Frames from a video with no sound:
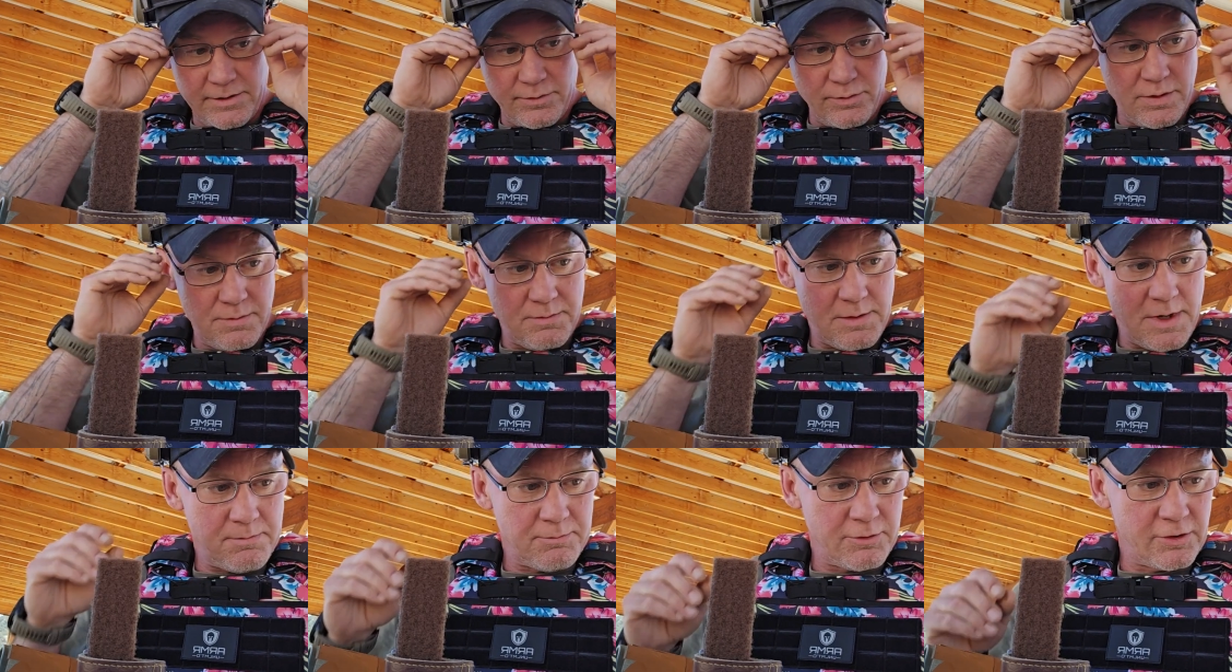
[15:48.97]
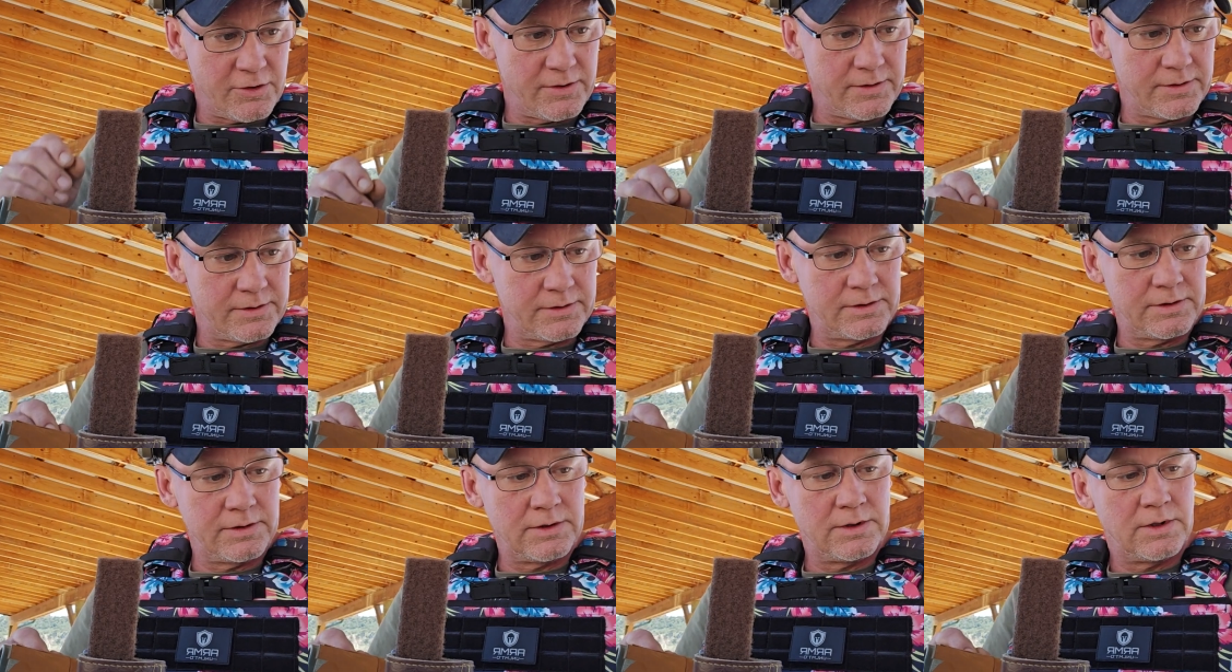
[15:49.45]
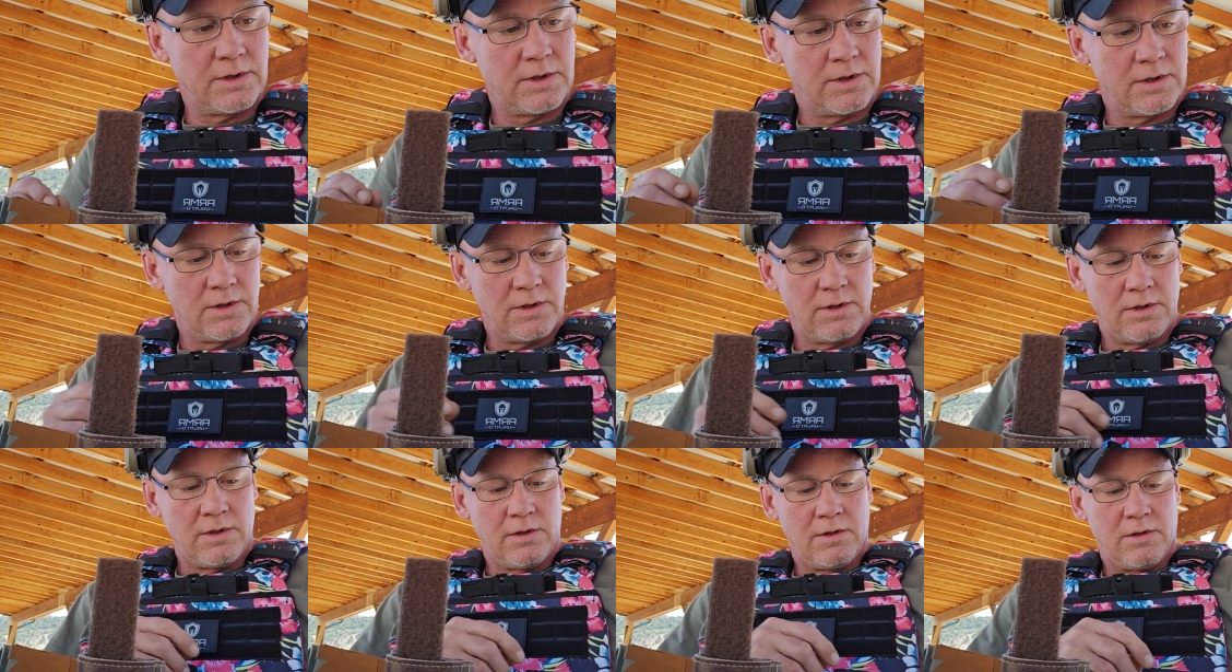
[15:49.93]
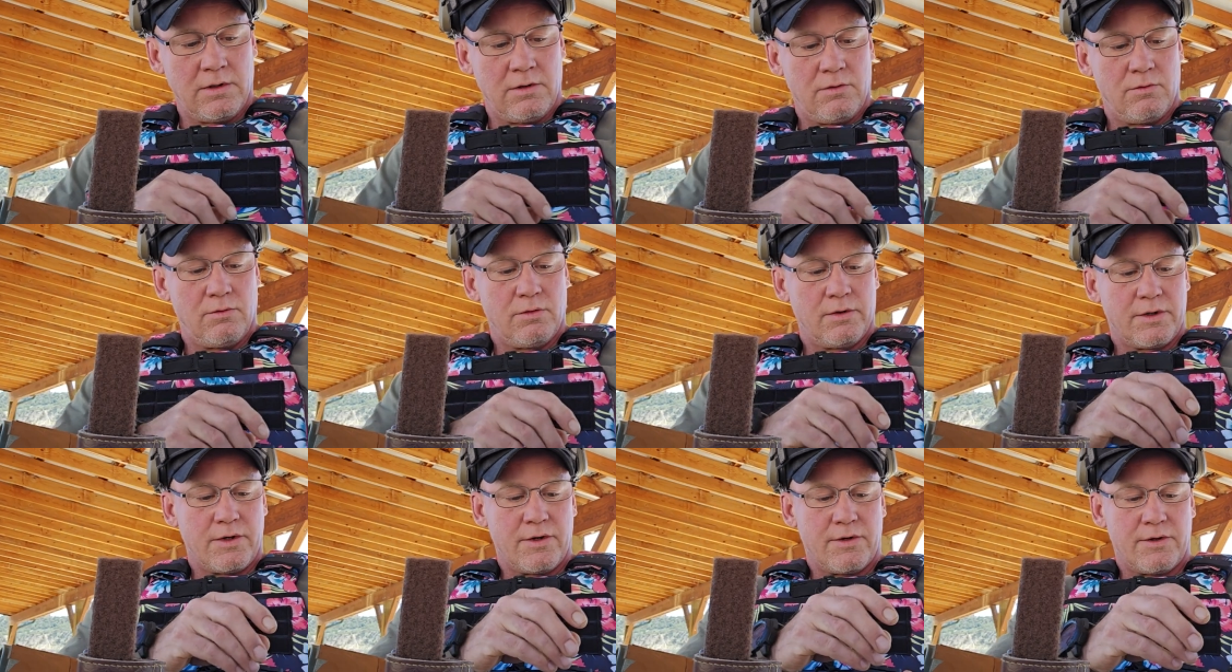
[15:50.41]
to remember.
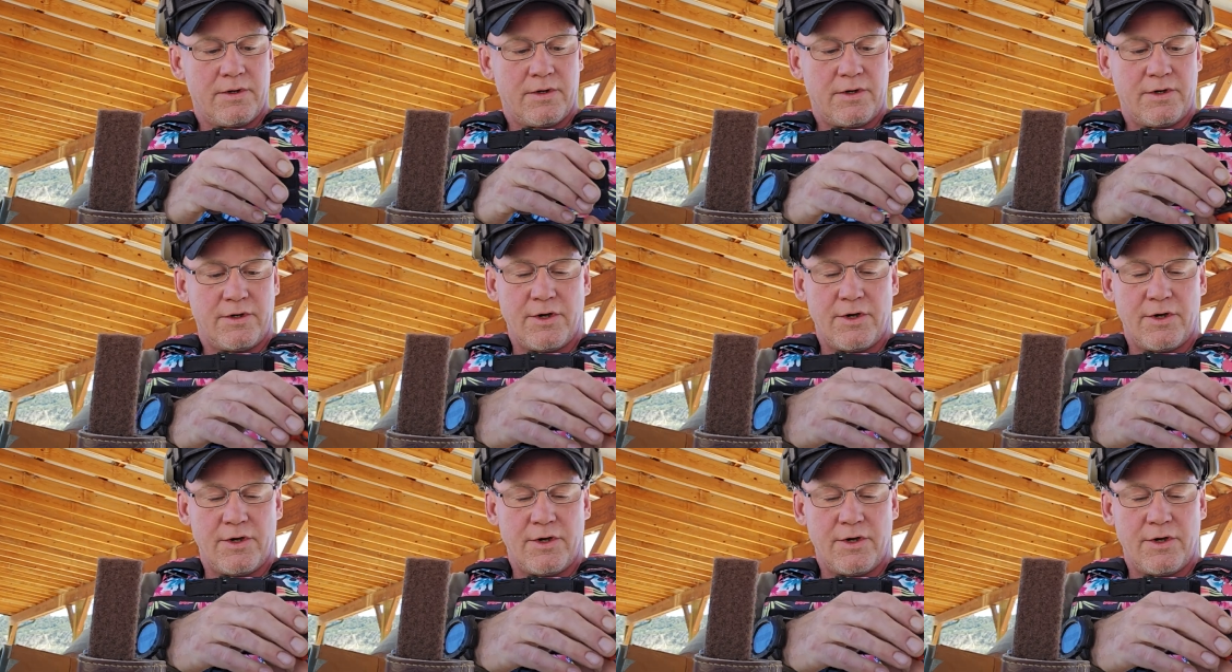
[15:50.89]
We're going